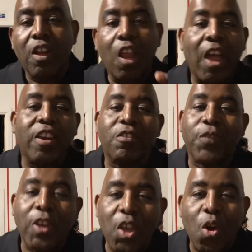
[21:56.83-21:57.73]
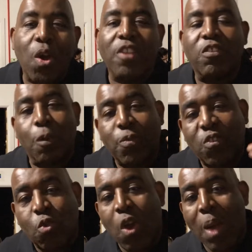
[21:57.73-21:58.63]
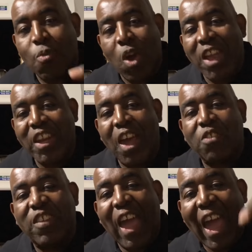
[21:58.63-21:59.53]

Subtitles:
80 entries I had. Thank you for everyone that entered.